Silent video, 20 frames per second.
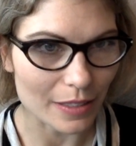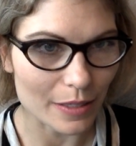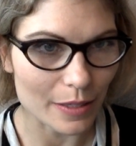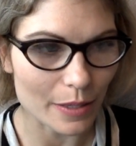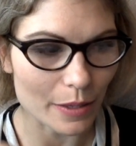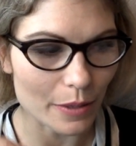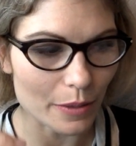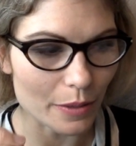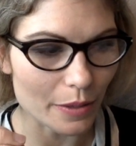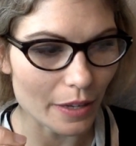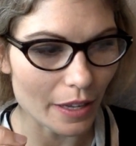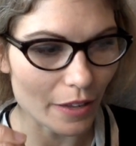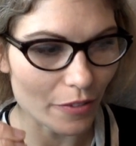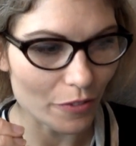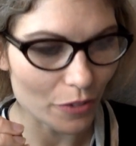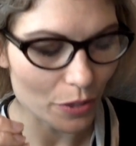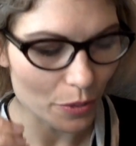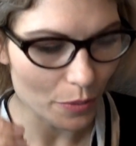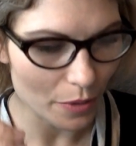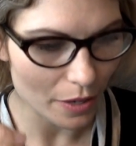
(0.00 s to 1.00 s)
So
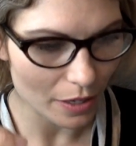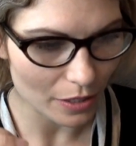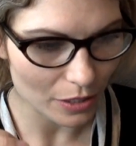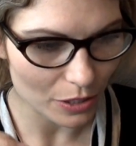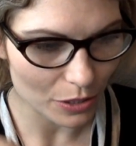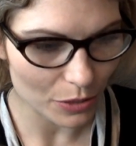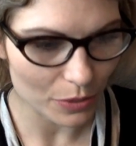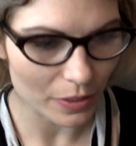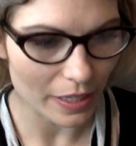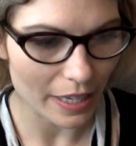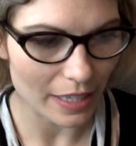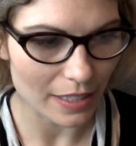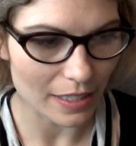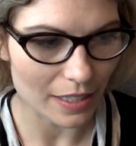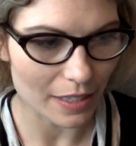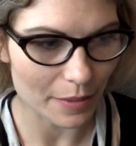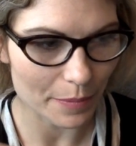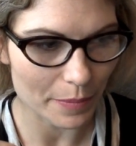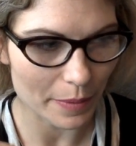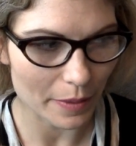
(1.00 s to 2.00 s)
if you are too
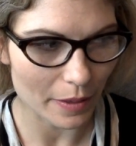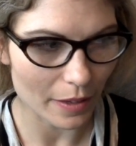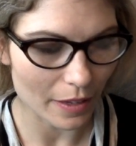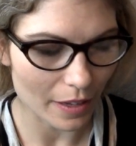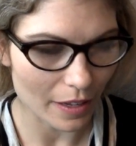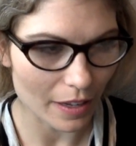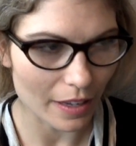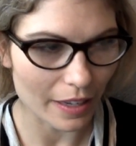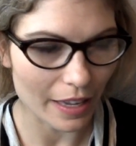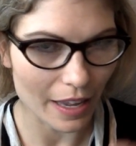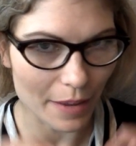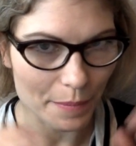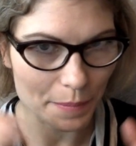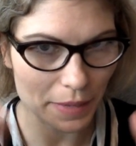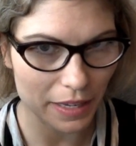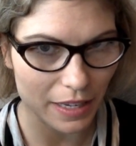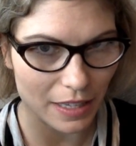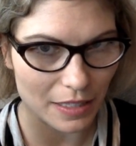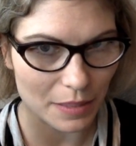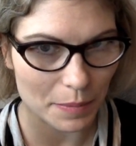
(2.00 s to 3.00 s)
lazy, again,
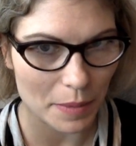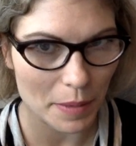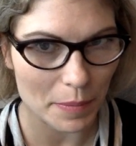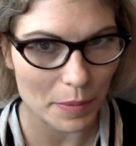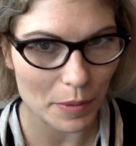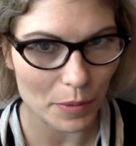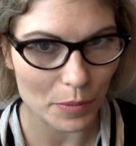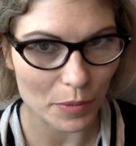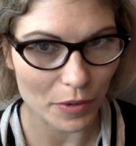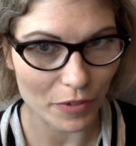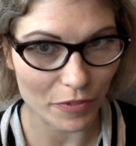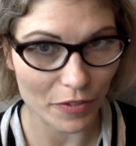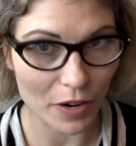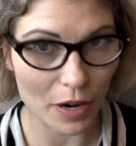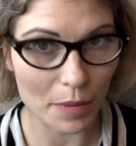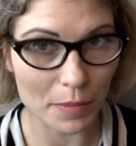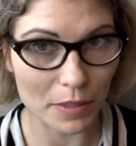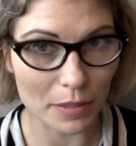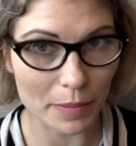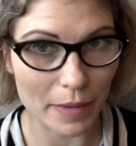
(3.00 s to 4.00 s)
because people were
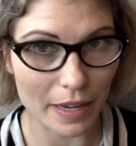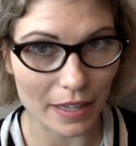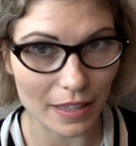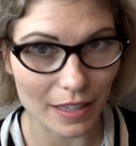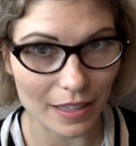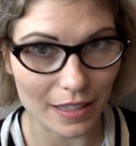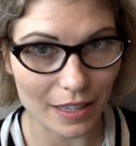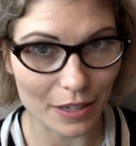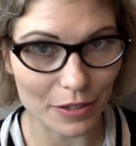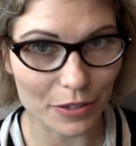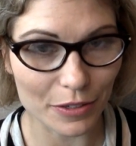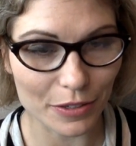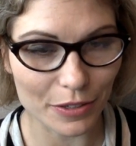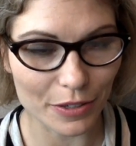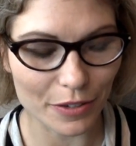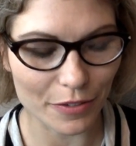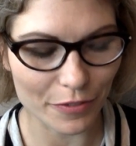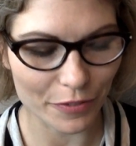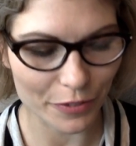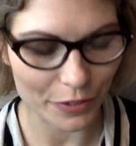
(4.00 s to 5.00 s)
farmers back then, they grew
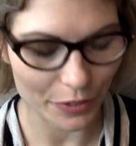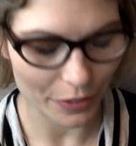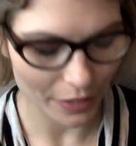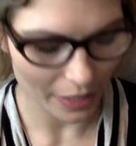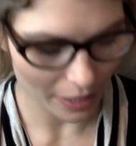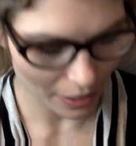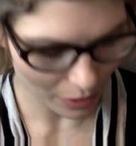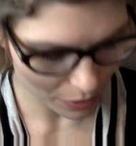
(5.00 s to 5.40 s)
their own food, he